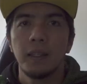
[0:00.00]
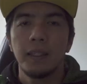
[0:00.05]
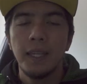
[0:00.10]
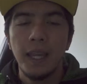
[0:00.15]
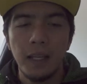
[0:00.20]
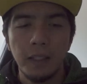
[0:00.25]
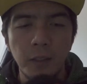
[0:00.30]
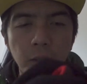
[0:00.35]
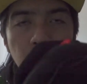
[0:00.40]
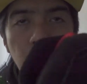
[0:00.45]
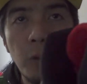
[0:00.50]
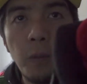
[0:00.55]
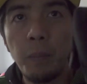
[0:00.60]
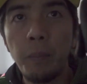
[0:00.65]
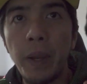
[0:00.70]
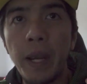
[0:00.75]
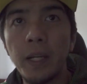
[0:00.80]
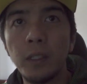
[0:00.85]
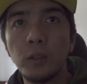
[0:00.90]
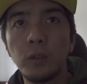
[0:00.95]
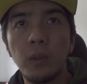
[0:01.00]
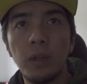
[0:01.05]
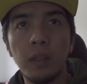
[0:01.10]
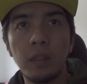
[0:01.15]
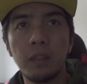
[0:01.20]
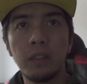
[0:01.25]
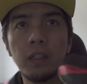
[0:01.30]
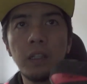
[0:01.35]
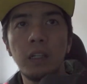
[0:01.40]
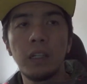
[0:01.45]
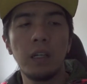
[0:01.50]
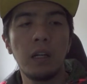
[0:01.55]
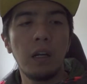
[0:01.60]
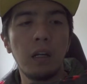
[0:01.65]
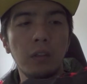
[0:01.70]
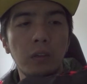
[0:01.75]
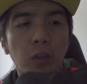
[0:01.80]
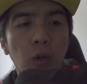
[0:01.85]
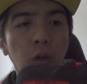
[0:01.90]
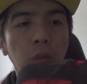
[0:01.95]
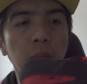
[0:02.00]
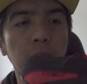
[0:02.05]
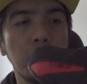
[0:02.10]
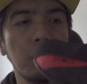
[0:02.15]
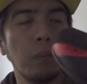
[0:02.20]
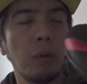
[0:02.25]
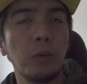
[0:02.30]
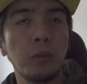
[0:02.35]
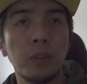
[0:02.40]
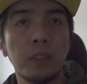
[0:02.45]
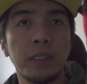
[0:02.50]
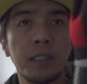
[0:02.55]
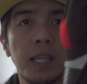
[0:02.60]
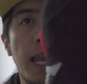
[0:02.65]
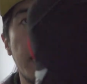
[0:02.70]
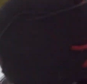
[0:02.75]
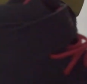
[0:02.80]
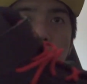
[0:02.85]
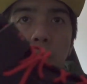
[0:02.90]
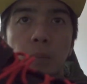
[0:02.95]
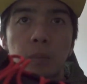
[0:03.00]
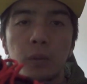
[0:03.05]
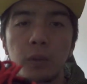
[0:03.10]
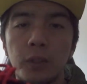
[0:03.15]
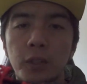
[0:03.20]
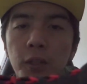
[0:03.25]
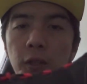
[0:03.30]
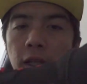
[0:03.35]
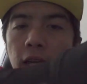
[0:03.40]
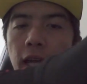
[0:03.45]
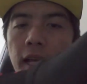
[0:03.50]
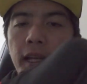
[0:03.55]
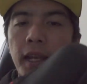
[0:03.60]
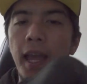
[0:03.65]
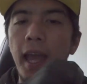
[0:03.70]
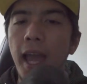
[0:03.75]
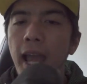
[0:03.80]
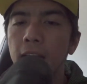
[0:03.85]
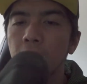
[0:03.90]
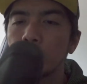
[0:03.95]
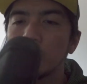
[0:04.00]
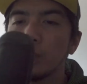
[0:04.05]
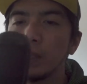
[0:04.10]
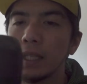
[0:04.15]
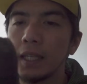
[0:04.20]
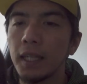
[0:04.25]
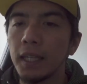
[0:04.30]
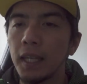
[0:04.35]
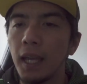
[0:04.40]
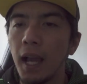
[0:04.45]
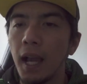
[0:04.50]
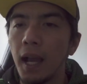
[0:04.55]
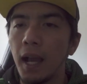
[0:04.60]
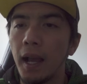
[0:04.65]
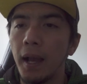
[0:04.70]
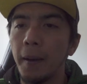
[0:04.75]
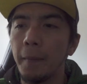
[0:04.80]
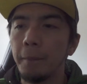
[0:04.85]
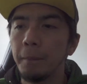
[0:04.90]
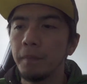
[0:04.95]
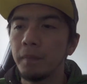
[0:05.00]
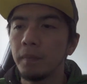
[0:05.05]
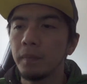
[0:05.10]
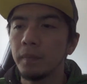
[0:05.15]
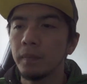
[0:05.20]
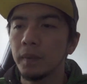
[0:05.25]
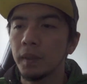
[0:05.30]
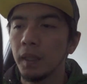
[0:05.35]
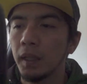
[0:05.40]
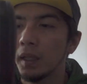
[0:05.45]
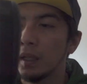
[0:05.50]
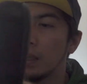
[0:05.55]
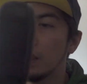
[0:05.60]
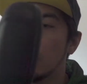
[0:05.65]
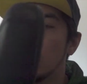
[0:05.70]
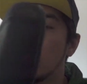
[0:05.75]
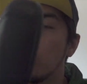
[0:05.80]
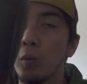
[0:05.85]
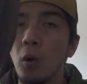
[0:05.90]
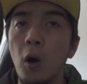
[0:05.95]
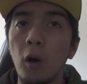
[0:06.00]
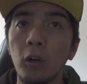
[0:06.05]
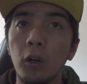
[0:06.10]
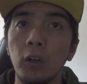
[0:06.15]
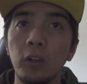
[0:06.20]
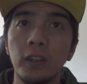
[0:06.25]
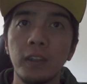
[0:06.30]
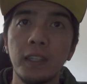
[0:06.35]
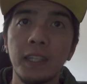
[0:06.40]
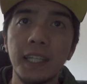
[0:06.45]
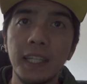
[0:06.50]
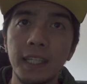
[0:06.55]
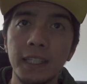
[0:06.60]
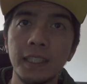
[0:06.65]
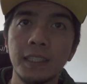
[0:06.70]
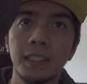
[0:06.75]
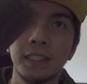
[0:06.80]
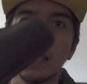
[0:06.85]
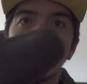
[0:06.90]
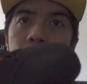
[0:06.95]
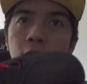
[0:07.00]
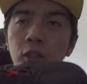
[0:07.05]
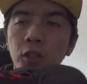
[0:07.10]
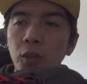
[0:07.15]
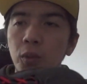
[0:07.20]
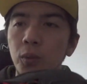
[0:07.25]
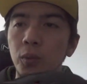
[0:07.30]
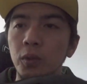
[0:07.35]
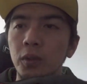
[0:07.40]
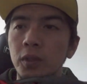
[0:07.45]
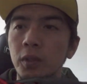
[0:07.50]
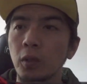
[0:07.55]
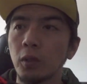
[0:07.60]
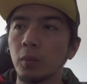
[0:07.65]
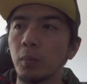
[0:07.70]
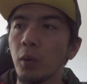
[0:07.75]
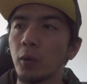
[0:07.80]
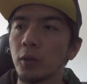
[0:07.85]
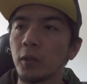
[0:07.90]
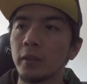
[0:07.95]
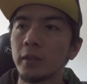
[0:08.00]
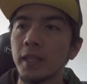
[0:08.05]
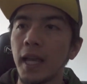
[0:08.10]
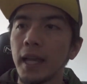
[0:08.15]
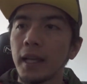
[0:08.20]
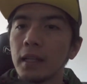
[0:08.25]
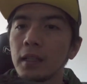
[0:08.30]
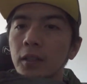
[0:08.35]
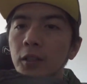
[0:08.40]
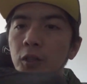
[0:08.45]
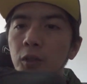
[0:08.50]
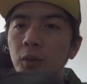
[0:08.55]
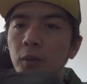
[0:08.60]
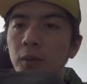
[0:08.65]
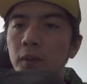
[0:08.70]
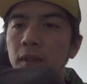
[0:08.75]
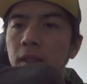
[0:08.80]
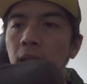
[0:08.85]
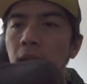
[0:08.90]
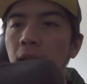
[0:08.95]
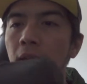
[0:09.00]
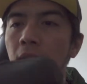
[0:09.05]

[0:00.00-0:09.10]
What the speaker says: yeah, so compared to other normal motorcycle boots, you can actually walk on these shoes or motorcycle shoes